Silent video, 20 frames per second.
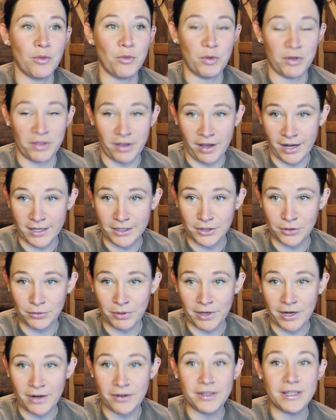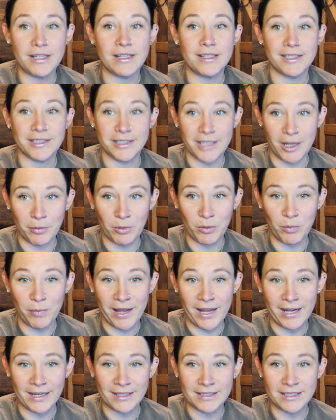with ice around it, double
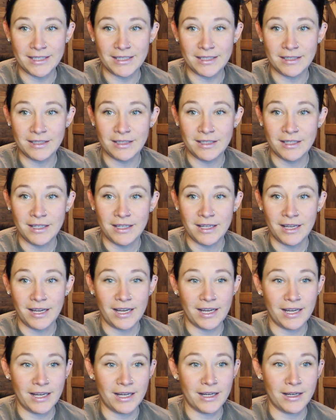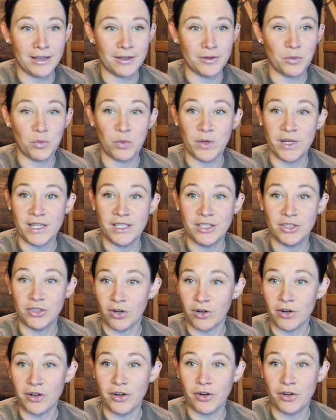bagged it, and we
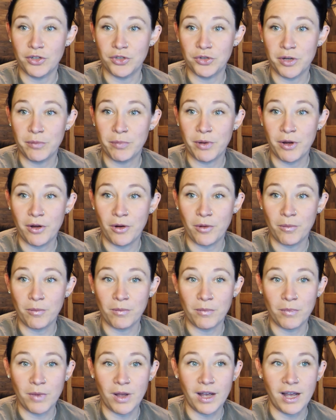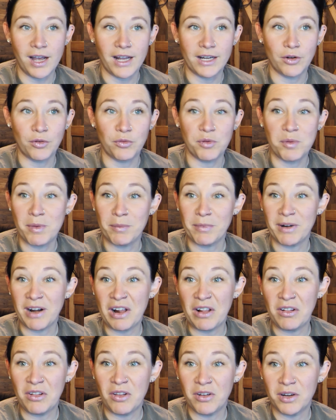started our trip home. I don't remember
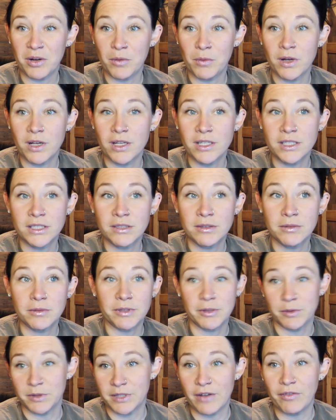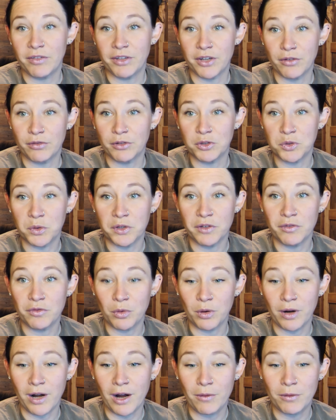how long it was. It was definitely over
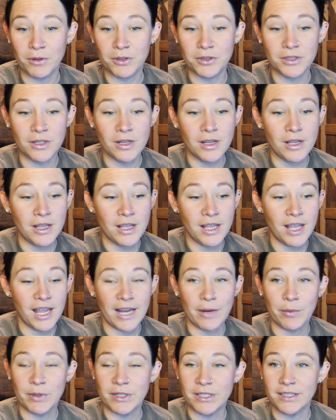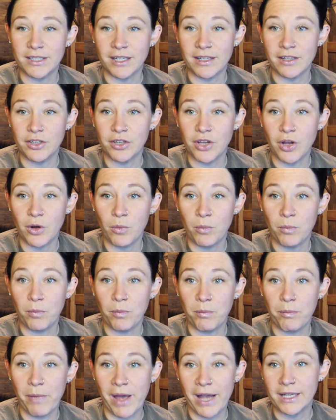twenty-four hours. And we decided to go
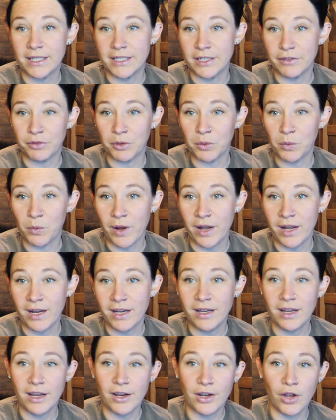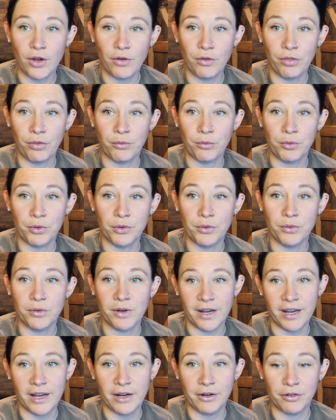back a different way and go through
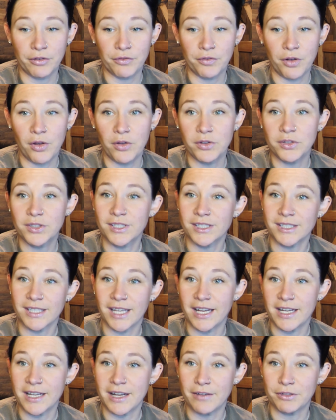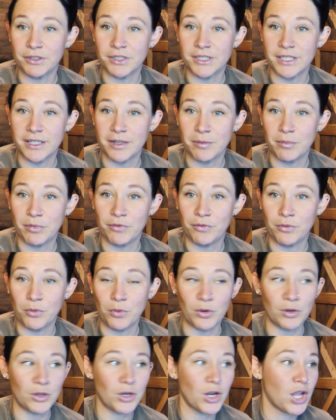Niagara Falls because I had never seen it
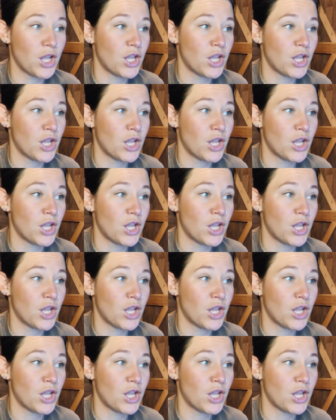before.